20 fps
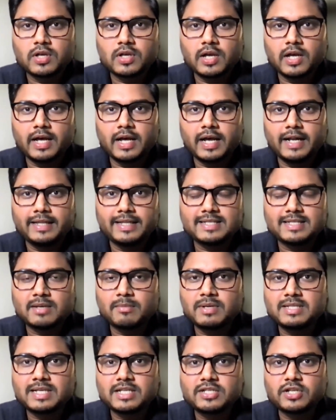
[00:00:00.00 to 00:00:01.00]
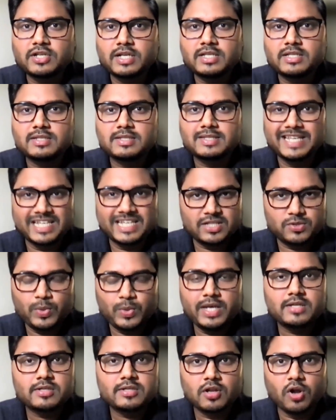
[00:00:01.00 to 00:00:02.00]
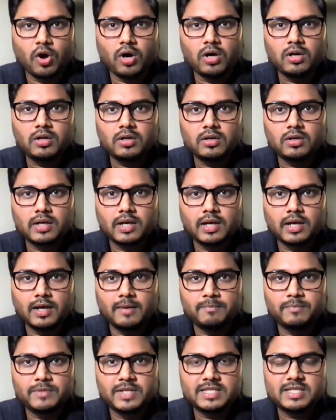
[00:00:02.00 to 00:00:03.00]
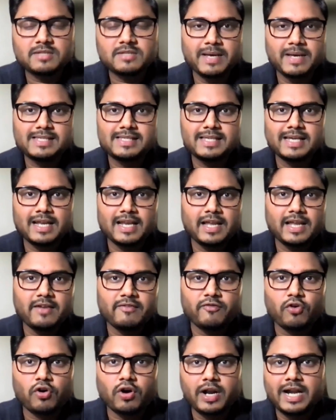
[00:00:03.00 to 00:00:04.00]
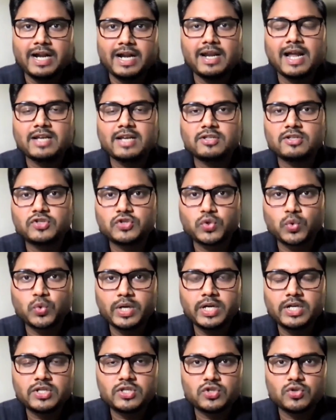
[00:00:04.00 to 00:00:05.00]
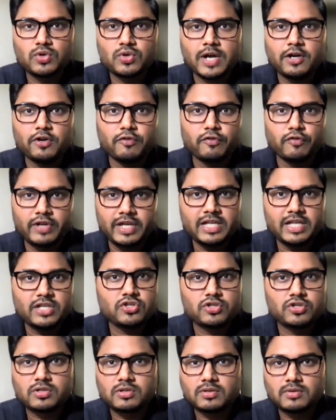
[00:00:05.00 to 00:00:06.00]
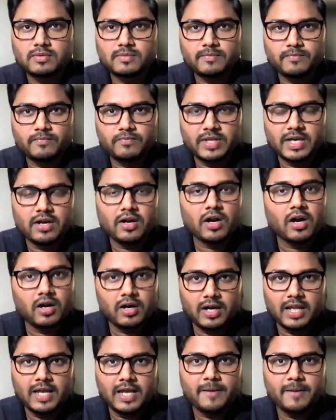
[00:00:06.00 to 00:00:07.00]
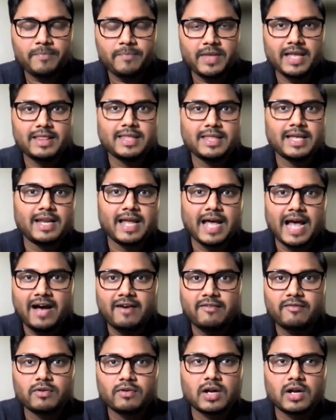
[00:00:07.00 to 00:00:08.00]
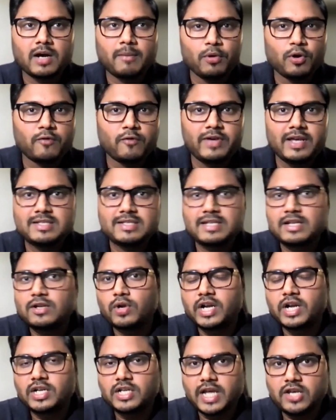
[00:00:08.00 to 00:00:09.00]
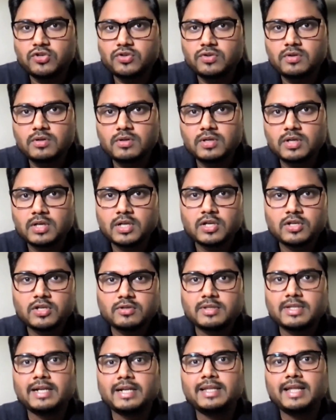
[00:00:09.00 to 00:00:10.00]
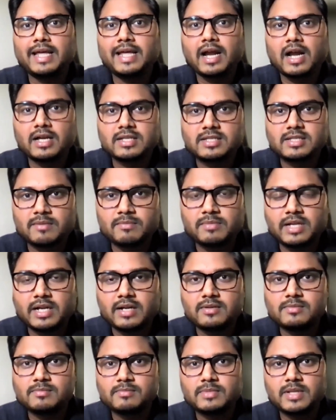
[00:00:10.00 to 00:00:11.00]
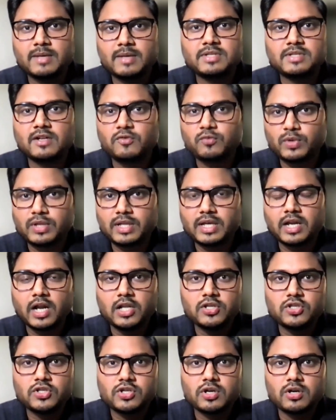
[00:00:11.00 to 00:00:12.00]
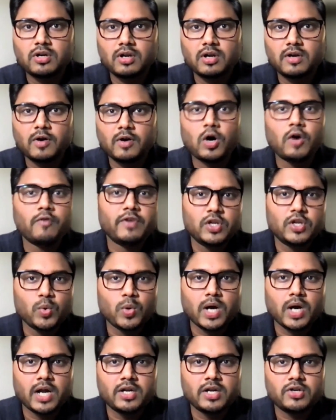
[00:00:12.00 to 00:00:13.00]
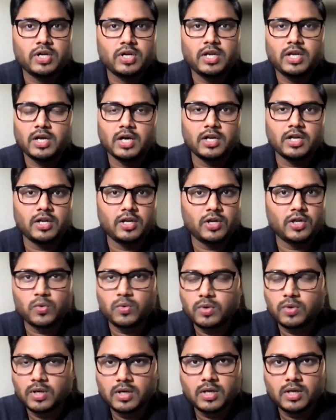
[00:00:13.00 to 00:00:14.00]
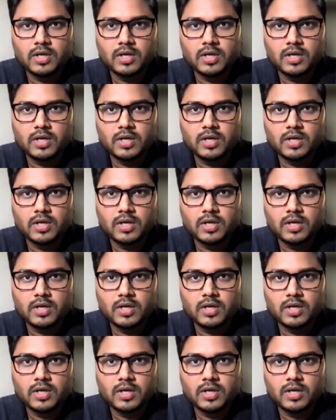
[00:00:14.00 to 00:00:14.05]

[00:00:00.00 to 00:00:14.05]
And the summer session is 6 weeks long. This is basically for international students to kind of reach there early and then have a couple of weeks in orientation so that they accustom themselves with the culture of a new country, a new